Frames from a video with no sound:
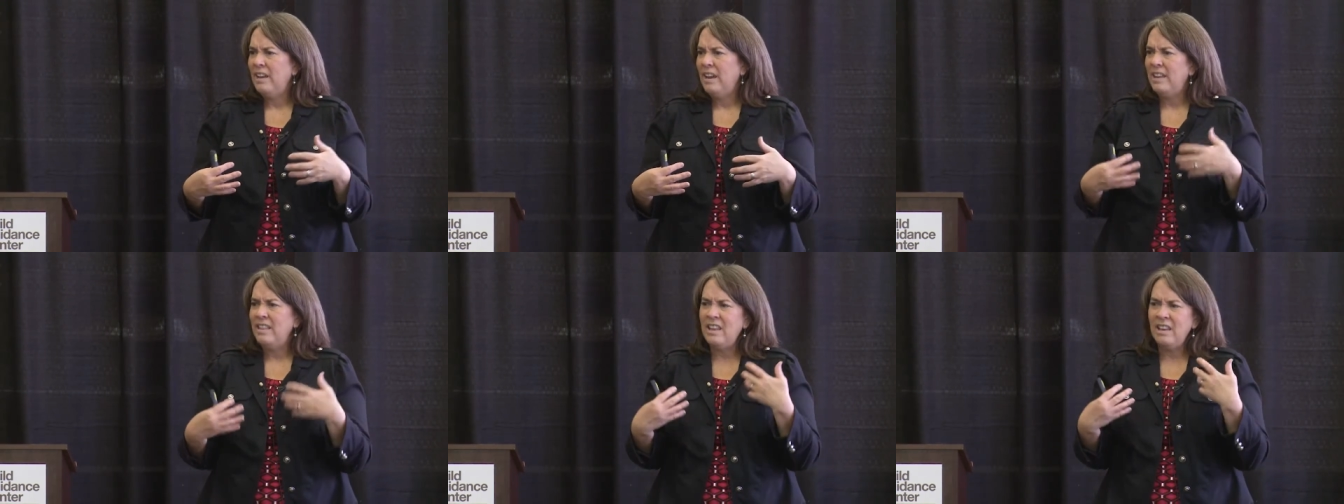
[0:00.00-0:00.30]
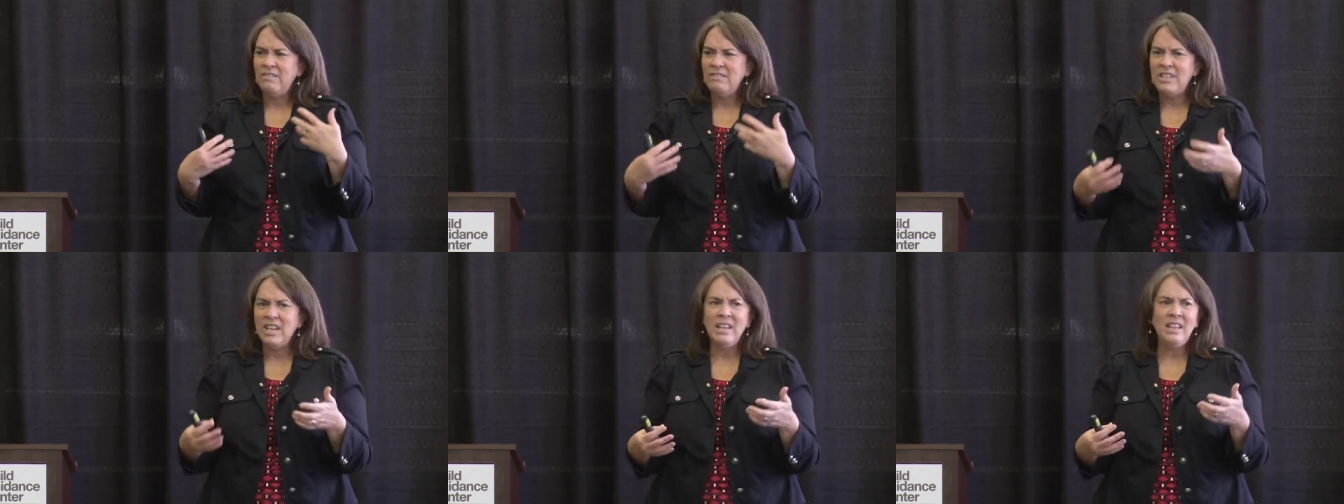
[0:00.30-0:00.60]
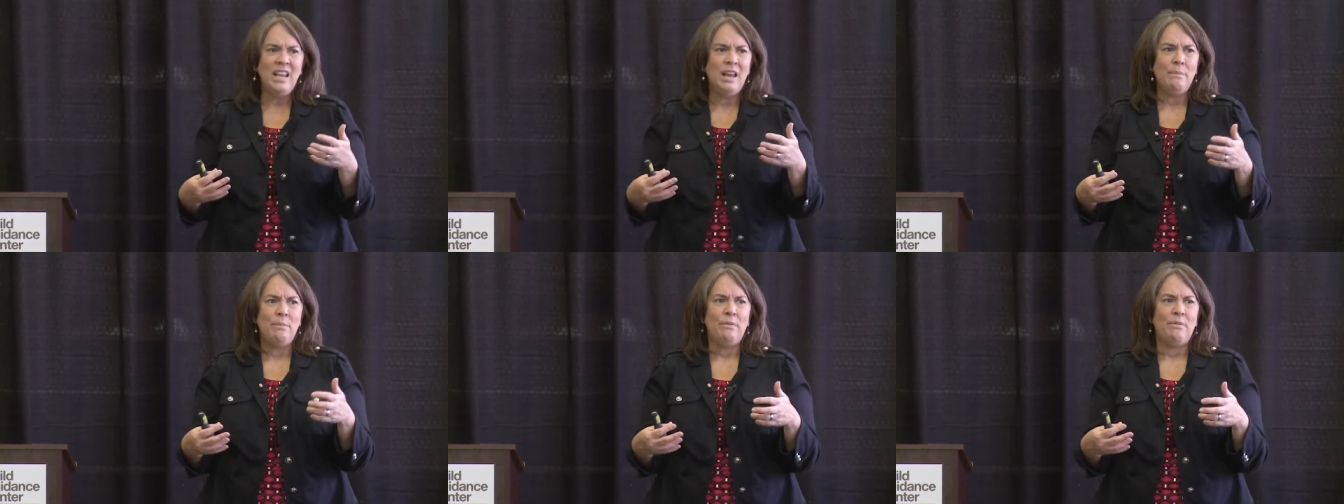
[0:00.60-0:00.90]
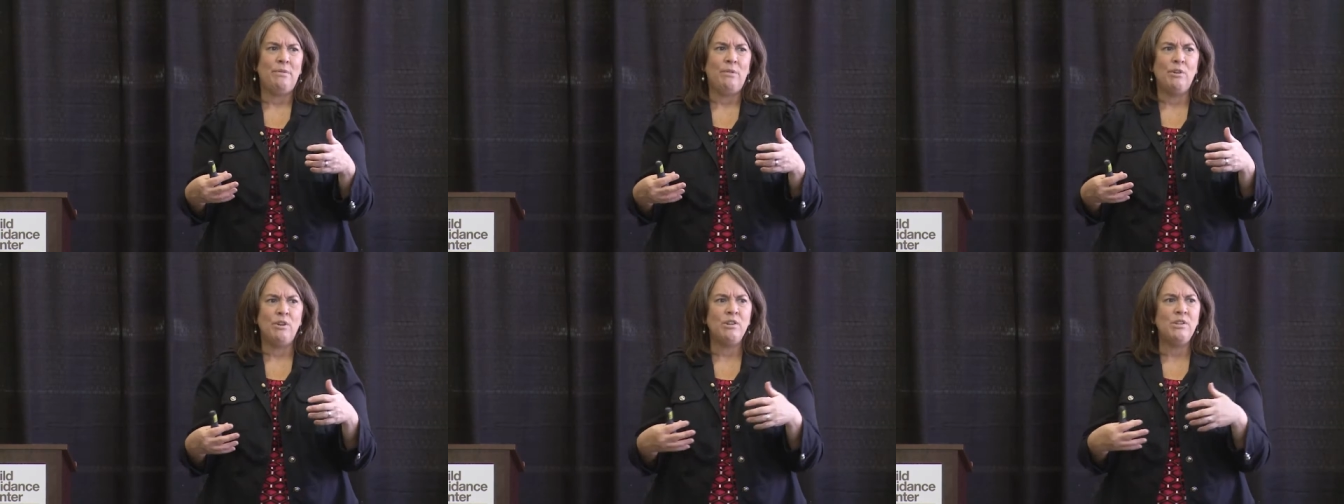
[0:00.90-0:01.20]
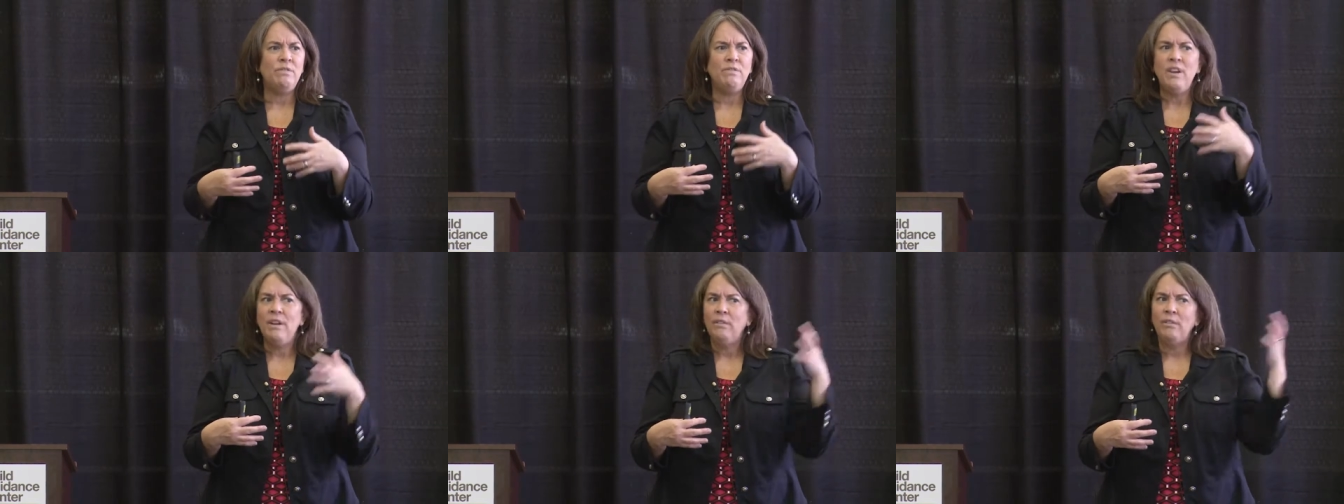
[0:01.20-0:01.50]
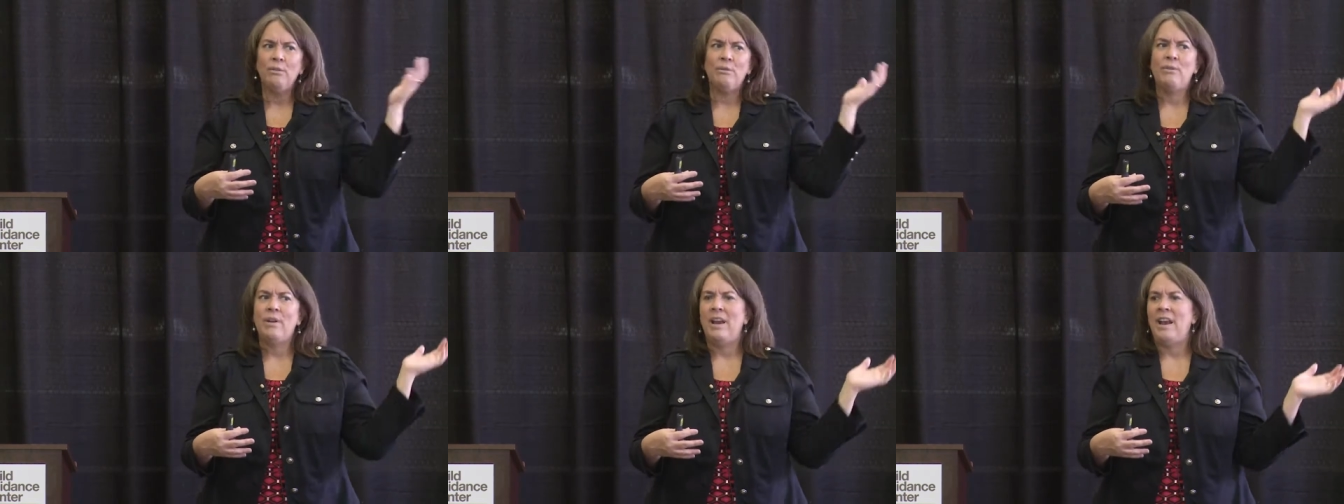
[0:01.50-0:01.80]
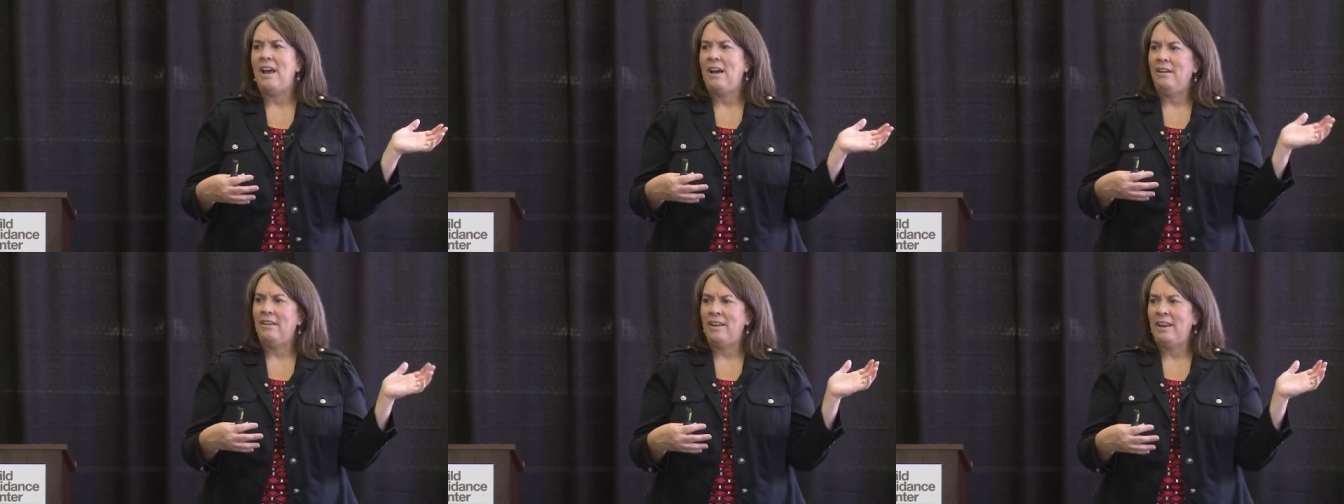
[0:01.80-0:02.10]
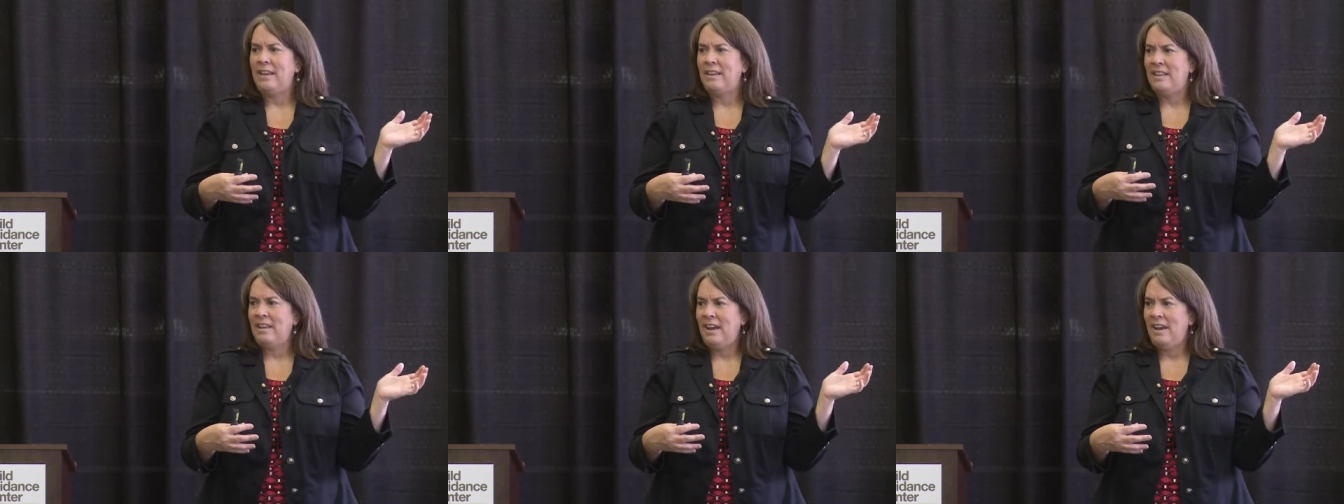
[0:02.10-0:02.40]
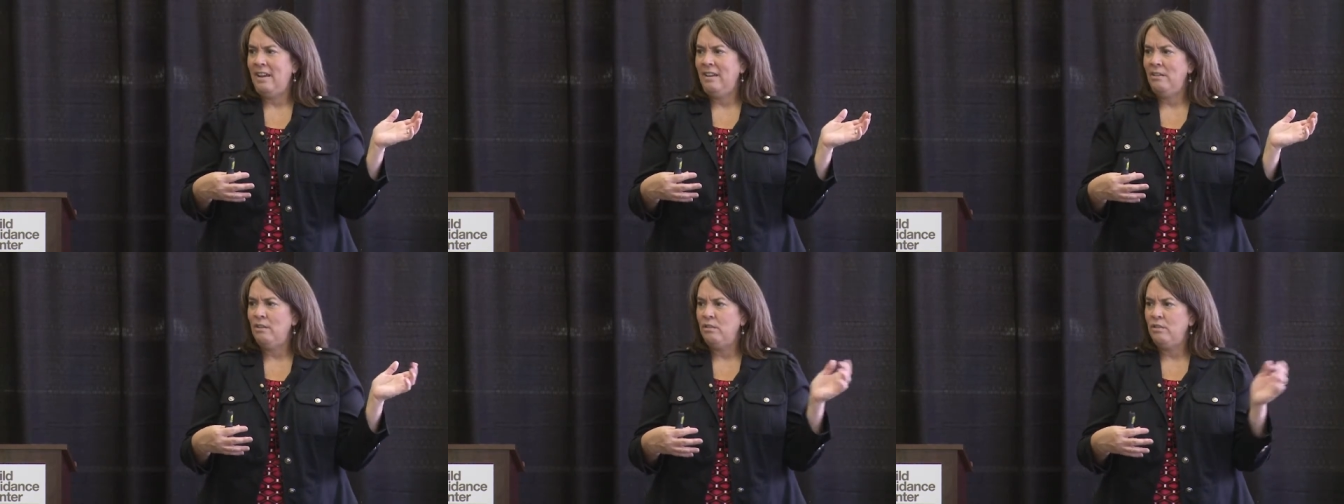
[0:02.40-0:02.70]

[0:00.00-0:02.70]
and they've done that before, and you've never run out like that,